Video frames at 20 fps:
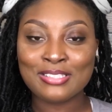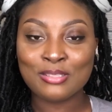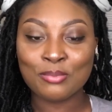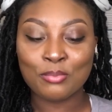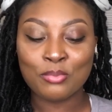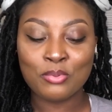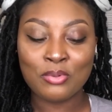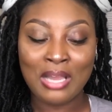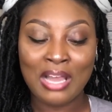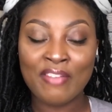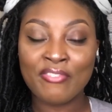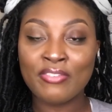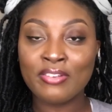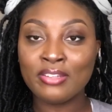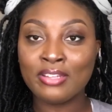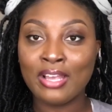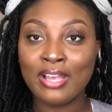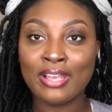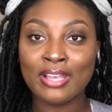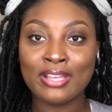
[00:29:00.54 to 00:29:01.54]
to pull. I feel
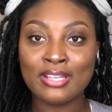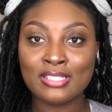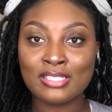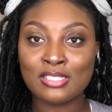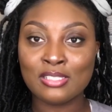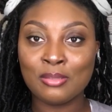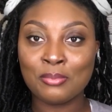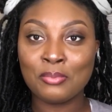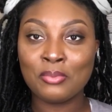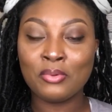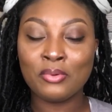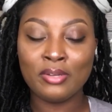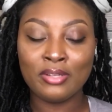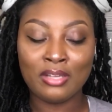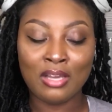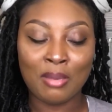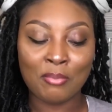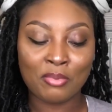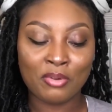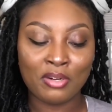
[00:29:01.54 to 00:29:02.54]
like at some point
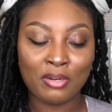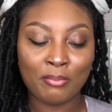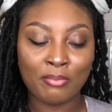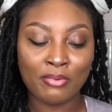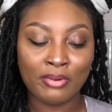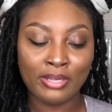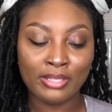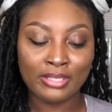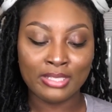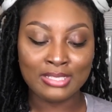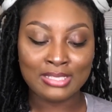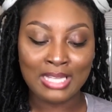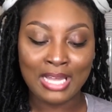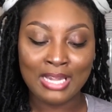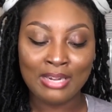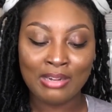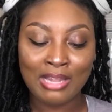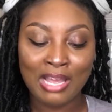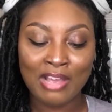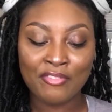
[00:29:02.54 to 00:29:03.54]
I'm gonna break this.
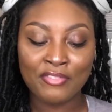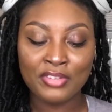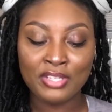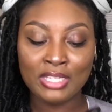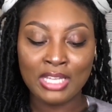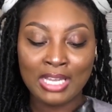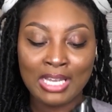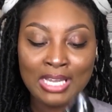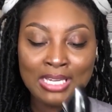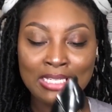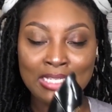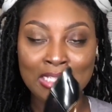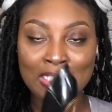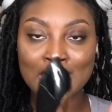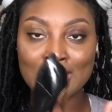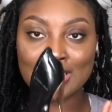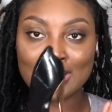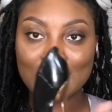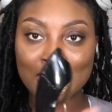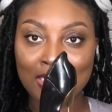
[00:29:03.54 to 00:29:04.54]
I, I feel like I need
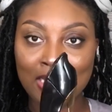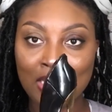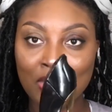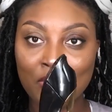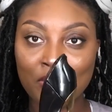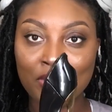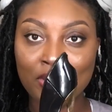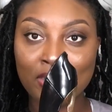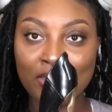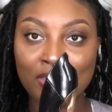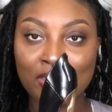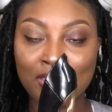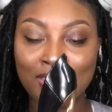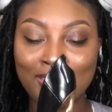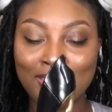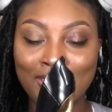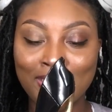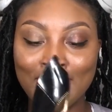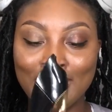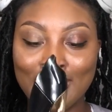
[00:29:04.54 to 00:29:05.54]
to sell this and
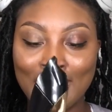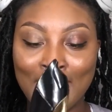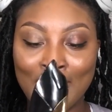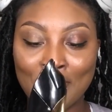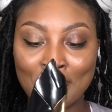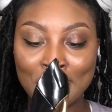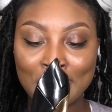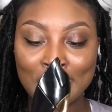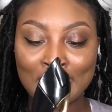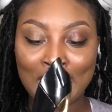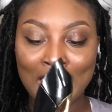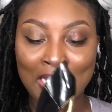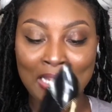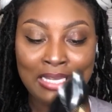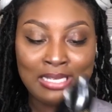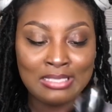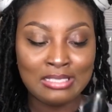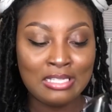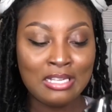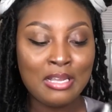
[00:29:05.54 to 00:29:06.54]
then
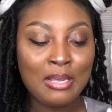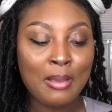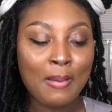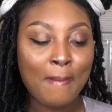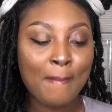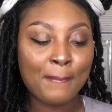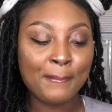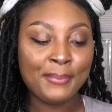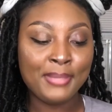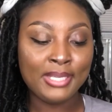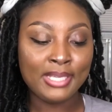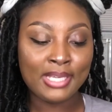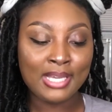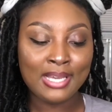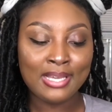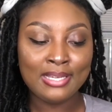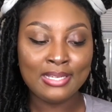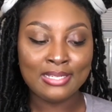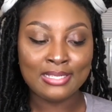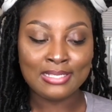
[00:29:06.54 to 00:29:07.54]
downsize
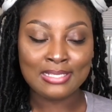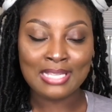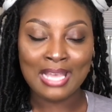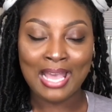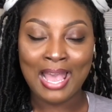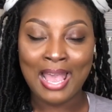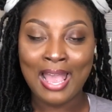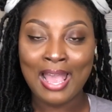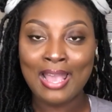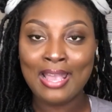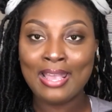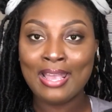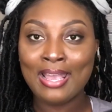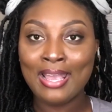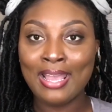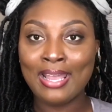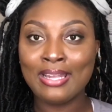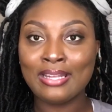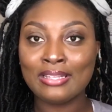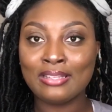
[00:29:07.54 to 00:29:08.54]
because I
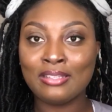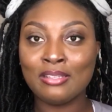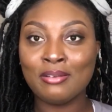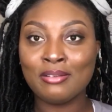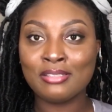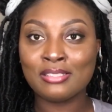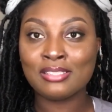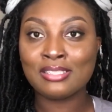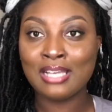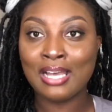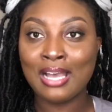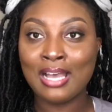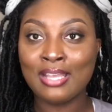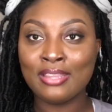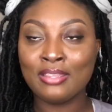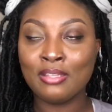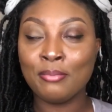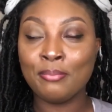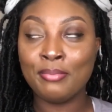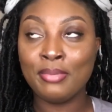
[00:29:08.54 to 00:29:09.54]
hate the so,
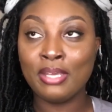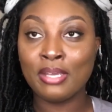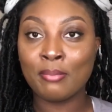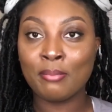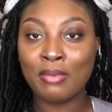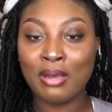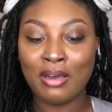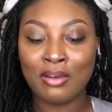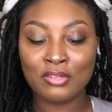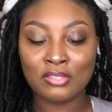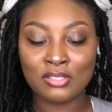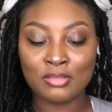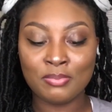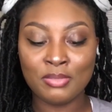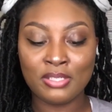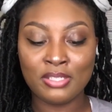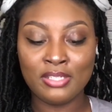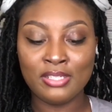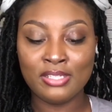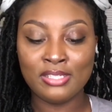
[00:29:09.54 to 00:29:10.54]
the big bottles
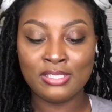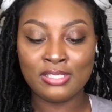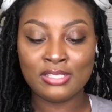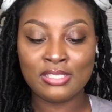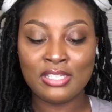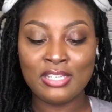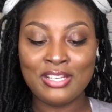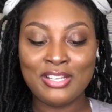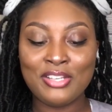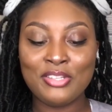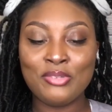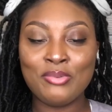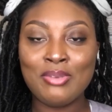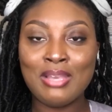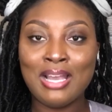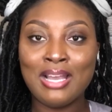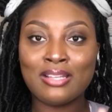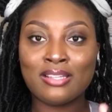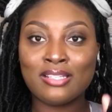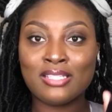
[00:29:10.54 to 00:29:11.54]
because you
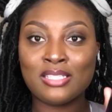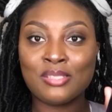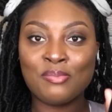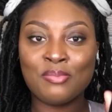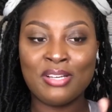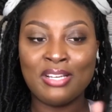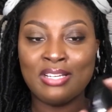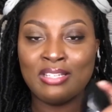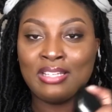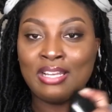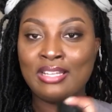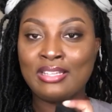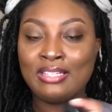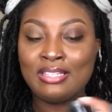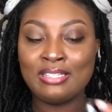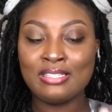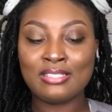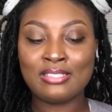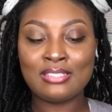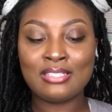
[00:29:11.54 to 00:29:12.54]
have to spray it like
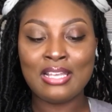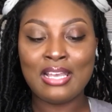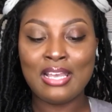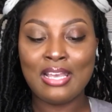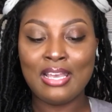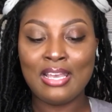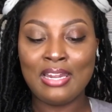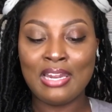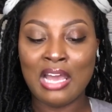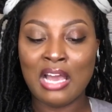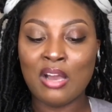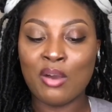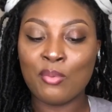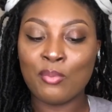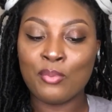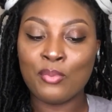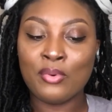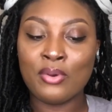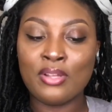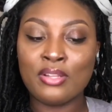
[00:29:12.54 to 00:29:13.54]
this. And I
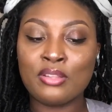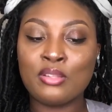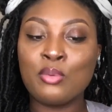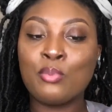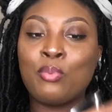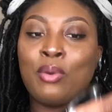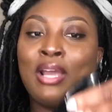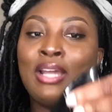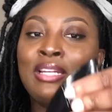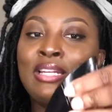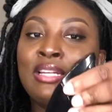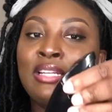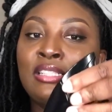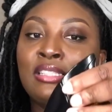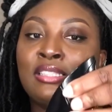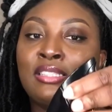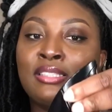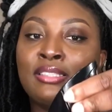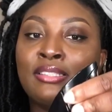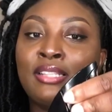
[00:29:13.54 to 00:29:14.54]
want the way that
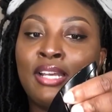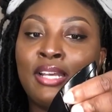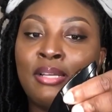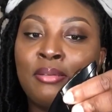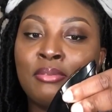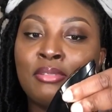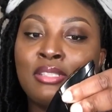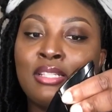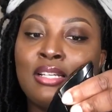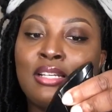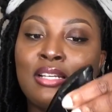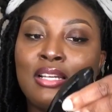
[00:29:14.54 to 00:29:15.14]
it's shaped.